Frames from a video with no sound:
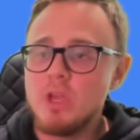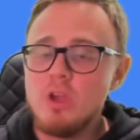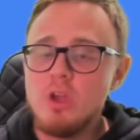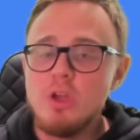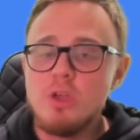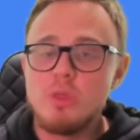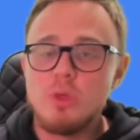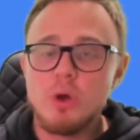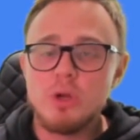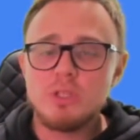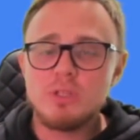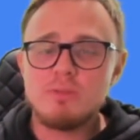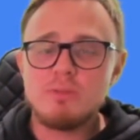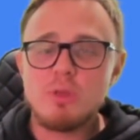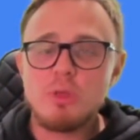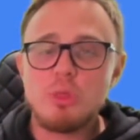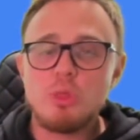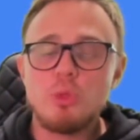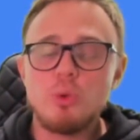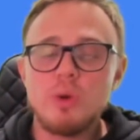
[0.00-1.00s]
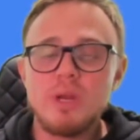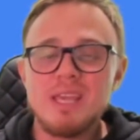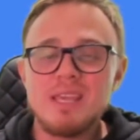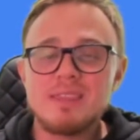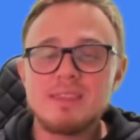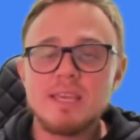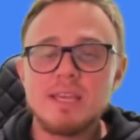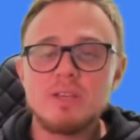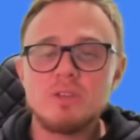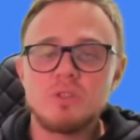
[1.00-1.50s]
Those are the three
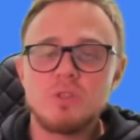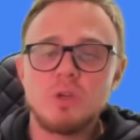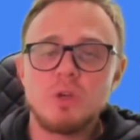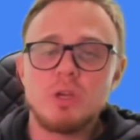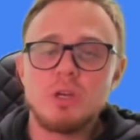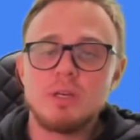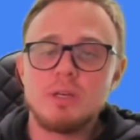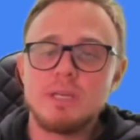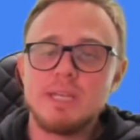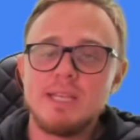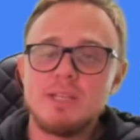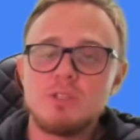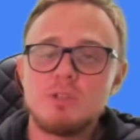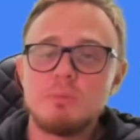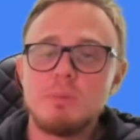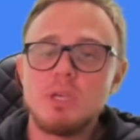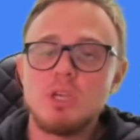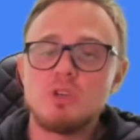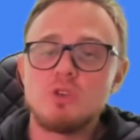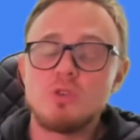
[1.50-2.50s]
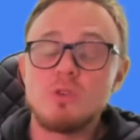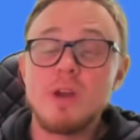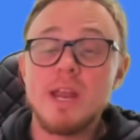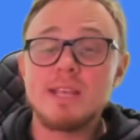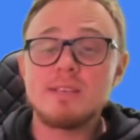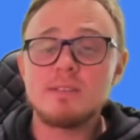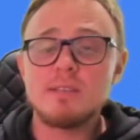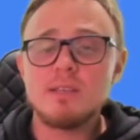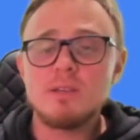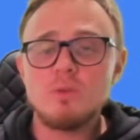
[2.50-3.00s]
things you're going to need to be
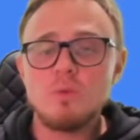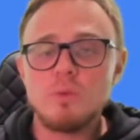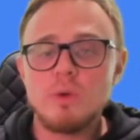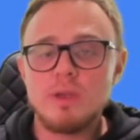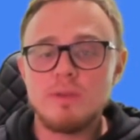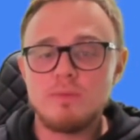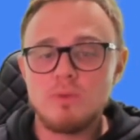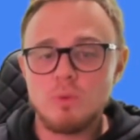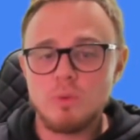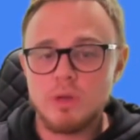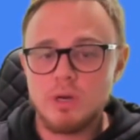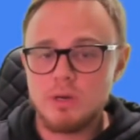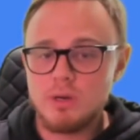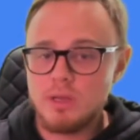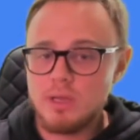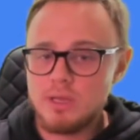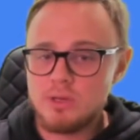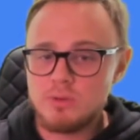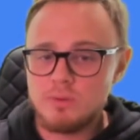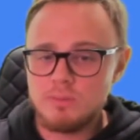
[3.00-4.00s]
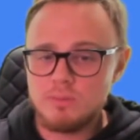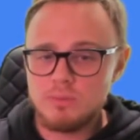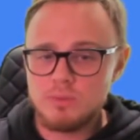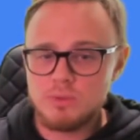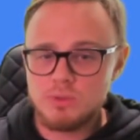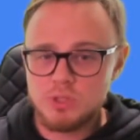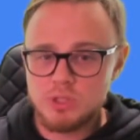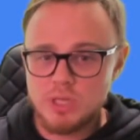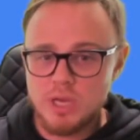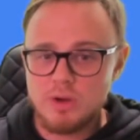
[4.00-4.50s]
addressing if you want to
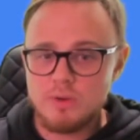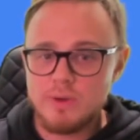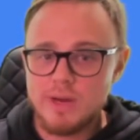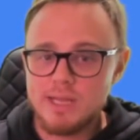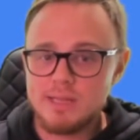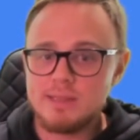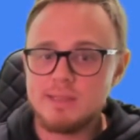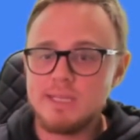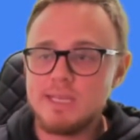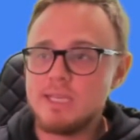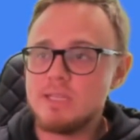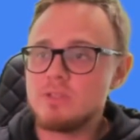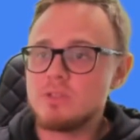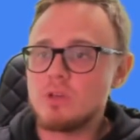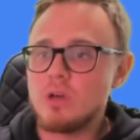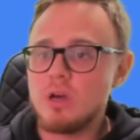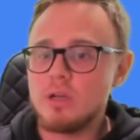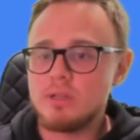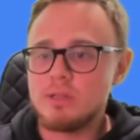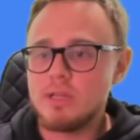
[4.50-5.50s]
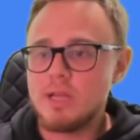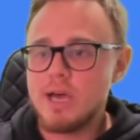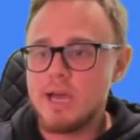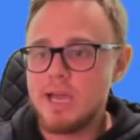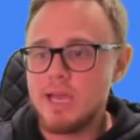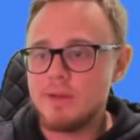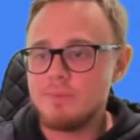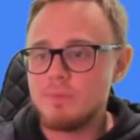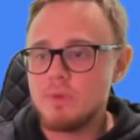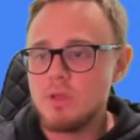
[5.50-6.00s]
generate leads
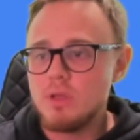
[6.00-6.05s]
online.